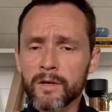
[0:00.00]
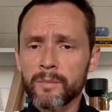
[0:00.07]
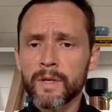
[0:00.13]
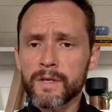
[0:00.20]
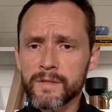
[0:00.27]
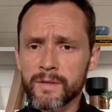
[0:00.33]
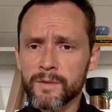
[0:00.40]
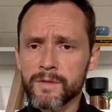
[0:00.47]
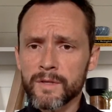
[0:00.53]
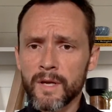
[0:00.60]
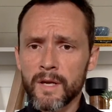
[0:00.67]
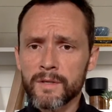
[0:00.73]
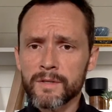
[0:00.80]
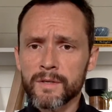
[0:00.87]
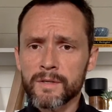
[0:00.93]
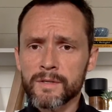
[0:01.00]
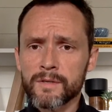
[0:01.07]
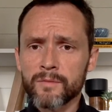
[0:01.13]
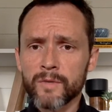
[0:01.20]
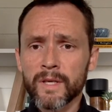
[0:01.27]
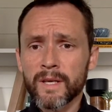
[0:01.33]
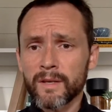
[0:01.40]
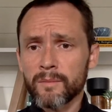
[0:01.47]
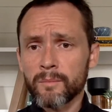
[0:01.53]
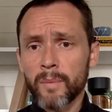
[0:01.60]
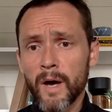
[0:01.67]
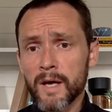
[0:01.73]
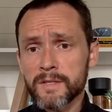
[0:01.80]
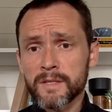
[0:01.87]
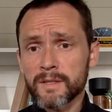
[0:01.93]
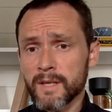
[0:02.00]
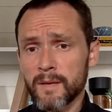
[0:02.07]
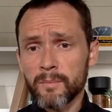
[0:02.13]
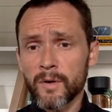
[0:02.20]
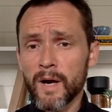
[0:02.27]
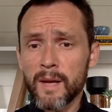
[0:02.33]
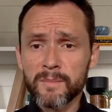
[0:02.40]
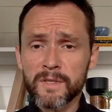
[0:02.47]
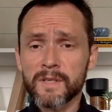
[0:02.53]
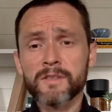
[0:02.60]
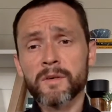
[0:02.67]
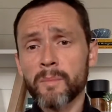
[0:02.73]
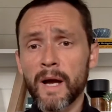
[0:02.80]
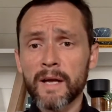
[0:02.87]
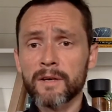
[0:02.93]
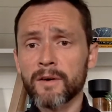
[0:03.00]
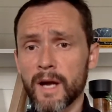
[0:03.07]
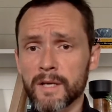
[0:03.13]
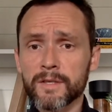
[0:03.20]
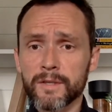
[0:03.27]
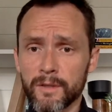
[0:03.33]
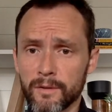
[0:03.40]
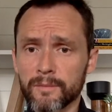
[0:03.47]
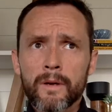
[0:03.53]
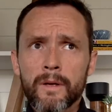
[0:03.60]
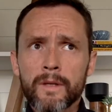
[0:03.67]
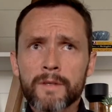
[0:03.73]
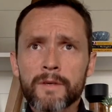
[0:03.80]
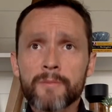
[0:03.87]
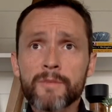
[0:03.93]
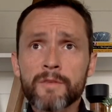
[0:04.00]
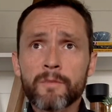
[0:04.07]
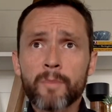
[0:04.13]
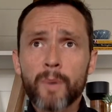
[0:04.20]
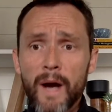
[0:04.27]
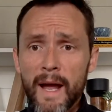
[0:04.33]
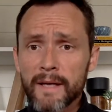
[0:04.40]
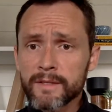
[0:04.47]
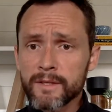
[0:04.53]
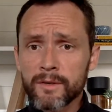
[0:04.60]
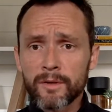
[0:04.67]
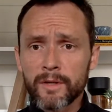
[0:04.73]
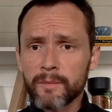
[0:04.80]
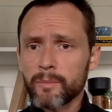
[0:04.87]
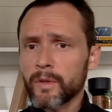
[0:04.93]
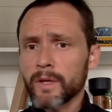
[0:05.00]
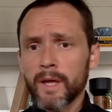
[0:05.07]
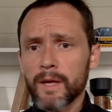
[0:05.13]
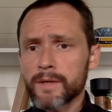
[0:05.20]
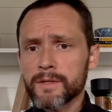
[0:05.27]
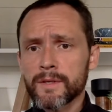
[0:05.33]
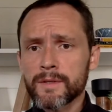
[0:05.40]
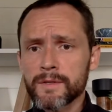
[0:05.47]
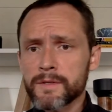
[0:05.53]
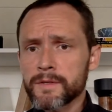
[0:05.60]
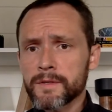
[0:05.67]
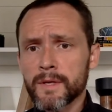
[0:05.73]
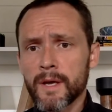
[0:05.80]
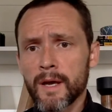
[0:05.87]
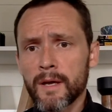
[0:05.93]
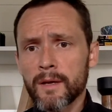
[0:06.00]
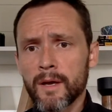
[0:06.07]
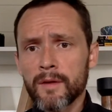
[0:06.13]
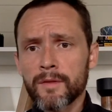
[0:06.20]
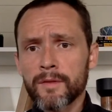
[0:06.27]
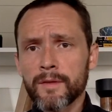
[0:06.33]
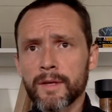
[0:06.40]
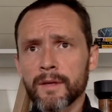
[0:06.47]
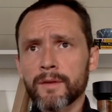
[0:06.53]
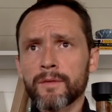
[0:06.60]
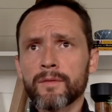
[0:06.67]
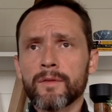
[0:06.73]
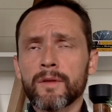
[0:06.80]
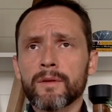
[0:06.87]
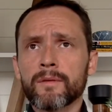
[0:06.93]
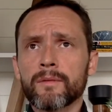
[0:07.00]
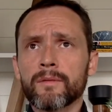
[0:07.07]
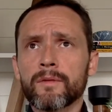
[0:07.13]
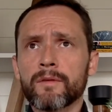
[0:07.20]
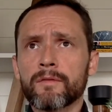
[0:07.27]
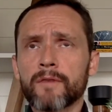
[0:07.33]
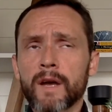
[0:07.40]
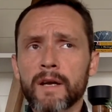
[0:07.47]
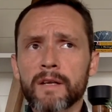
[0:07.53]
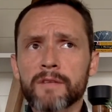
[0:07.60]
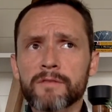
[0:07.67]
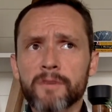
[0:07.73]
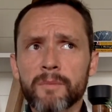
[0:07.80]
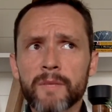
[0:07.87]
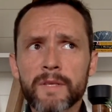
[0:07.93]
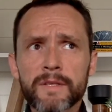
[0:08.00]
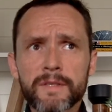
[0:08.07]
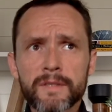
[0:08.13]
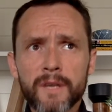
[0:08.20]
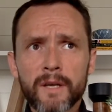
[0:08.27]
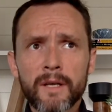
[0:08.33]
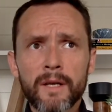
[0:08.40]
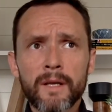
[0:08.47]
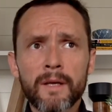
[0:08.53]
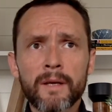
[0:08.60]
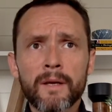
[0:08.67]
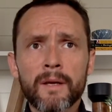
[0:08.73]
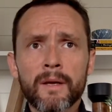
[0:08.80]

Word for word: to be associations, and we can posit that perhaps these are bidirectional. In terms of practical implications, I, I think the, the findings from this study